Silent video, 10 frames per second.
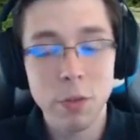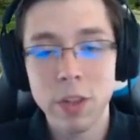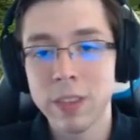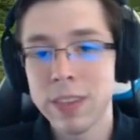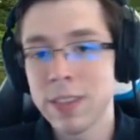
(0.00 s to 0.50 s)

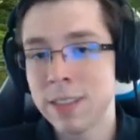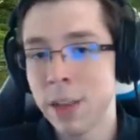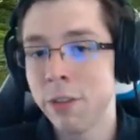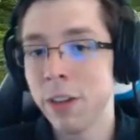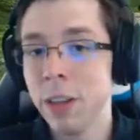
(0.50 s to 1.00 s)
think this is
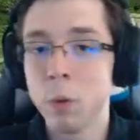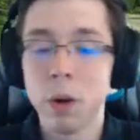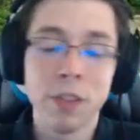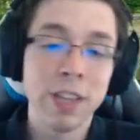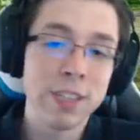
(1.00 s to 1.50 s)
definitely
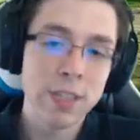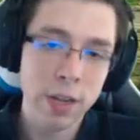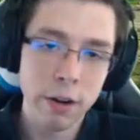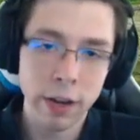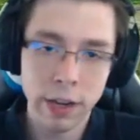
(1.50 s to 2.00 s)
worth
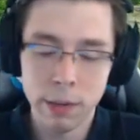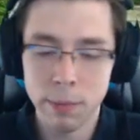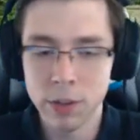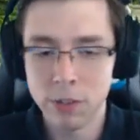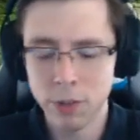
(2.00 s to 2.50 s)
considering in a
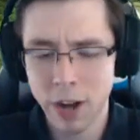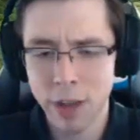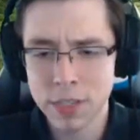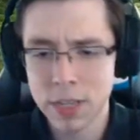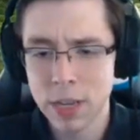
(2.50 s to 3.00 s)
bunch of
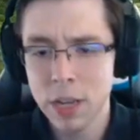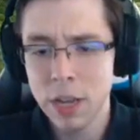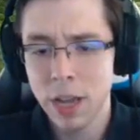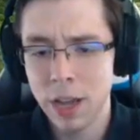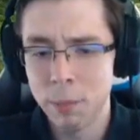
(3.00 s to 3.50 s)
drafts,
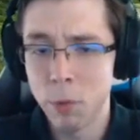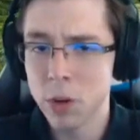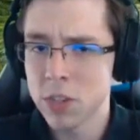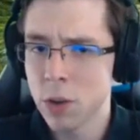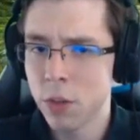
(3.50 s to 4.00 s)
more
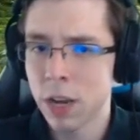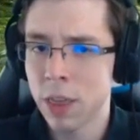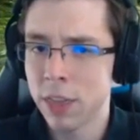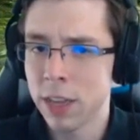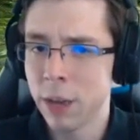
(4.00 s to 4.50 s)
so than I
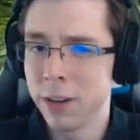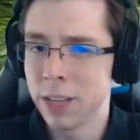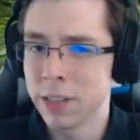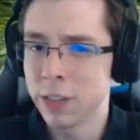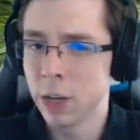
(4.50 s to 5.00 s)
think I would
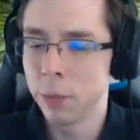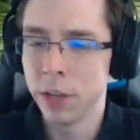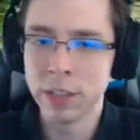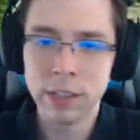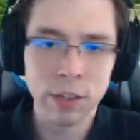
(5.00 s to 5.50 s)
consider
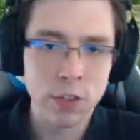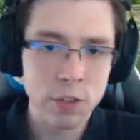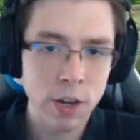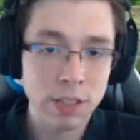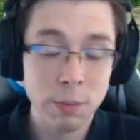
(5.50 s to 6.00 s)
playing it in
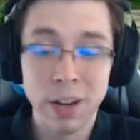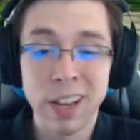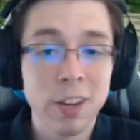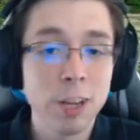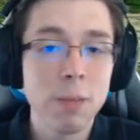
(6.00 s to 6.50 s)
constructed, but I
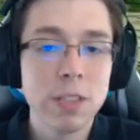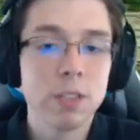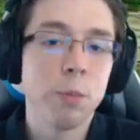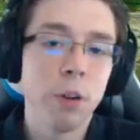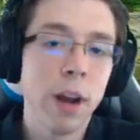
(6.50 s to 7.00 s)
could be
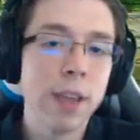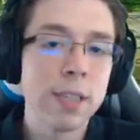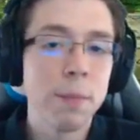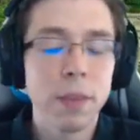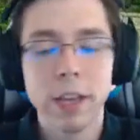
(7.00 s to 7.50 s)

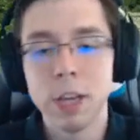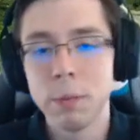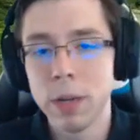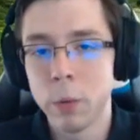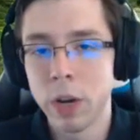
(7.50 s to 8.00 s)
surprised. It could
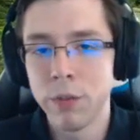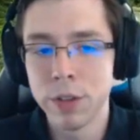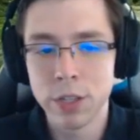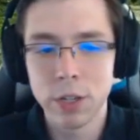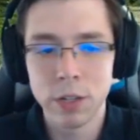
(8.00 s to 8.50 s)
be a one of
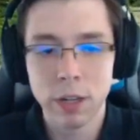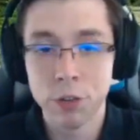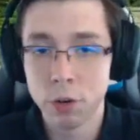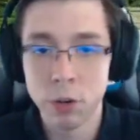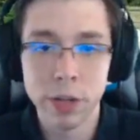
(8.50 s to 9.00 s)
in certain
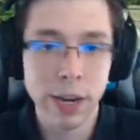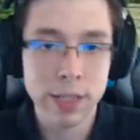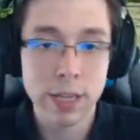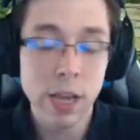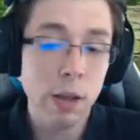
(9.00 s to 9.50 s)
control
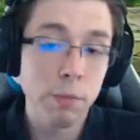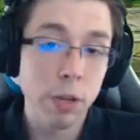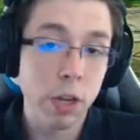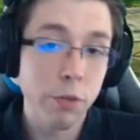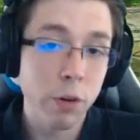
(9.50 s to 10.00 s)
decks.
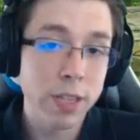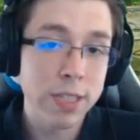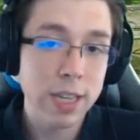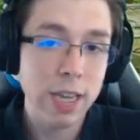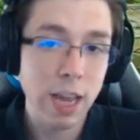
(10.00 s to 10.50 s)
Looking forward to
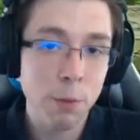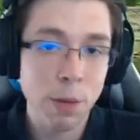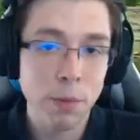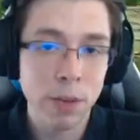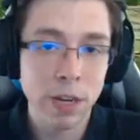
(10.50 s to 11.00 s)
see how
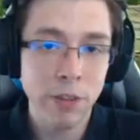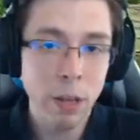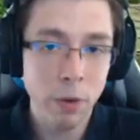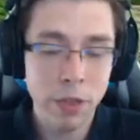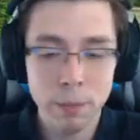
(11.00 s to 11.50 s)
people
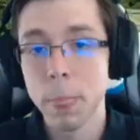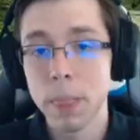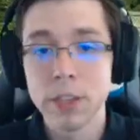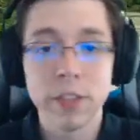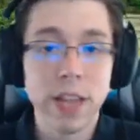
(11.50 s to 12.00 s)
innovate with it.
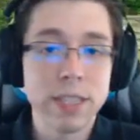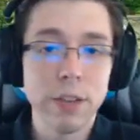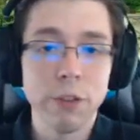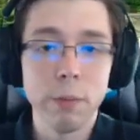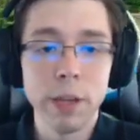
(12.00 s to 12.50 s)
So that's
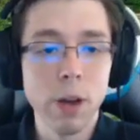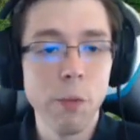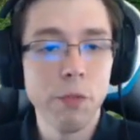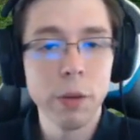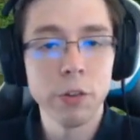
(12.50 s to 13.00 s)
it for me.
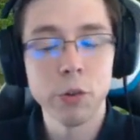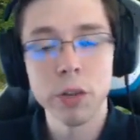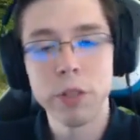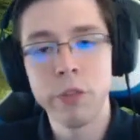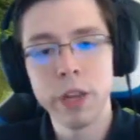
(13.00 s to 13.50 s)
Hopefully you
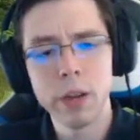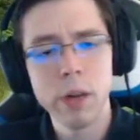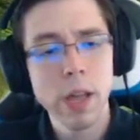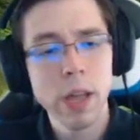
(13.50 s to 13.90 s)
enjoyed the video.